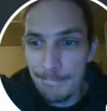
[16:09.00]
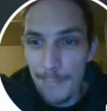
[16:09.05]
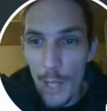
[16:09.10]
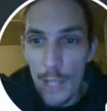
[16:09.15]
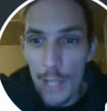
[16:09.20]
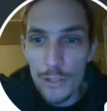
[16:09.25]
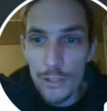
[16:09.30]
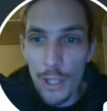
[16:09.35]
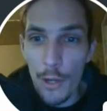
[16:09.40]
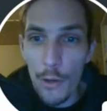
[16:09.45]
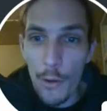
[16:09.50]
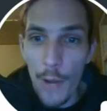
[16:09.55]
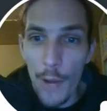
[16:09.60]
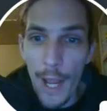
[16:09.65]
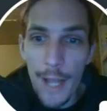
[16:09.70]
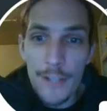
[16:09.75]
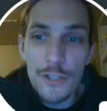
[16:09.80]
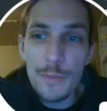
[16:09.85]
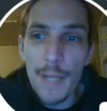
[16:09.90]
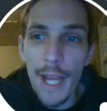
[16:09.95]
So
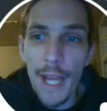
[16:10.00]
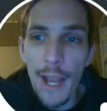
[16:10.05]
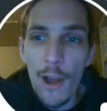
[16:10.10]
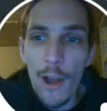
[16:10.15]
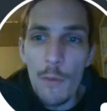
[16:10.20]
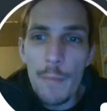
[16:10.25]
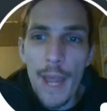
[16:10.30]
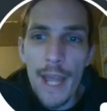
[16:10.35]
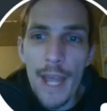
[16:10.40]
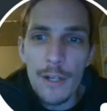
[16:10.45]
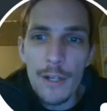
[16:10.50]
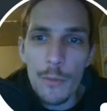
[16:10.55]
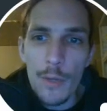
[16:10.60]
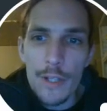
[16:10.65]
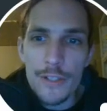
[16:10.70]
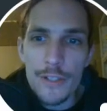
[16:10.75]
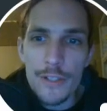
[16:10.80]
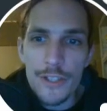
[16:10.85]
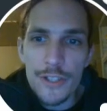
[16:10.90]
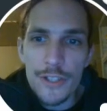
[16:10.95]
ask me how mad I
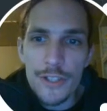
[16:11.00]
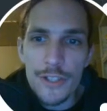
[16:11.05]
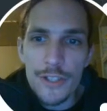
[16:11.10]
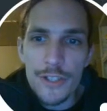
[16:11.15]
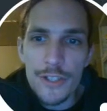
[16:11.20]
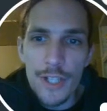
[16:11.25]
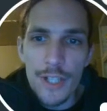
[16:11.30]
was, and I spent